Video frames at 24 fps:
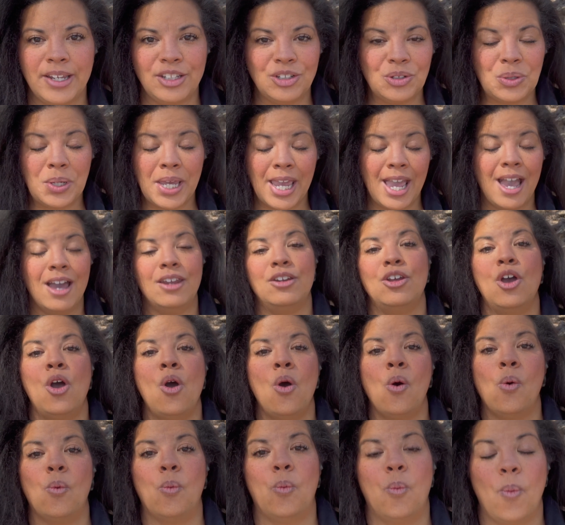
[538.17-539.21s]
You can't
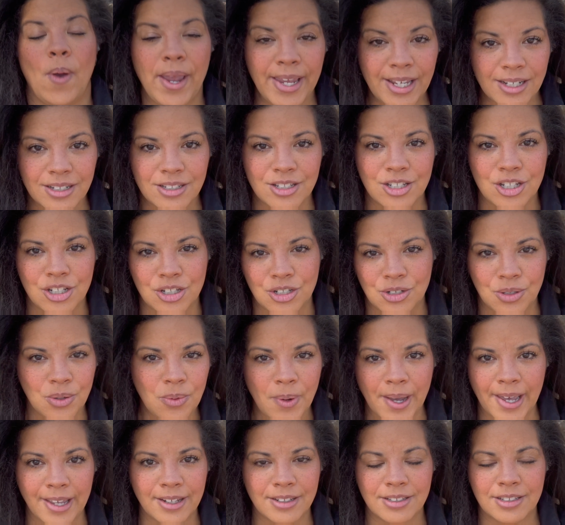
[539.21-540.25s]
wait to do
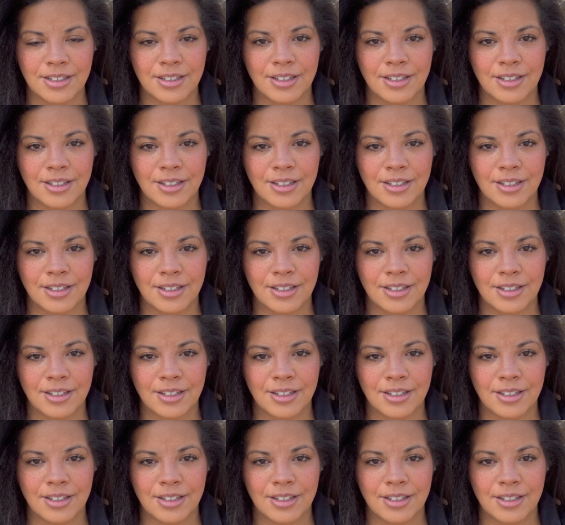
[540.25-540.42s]
it.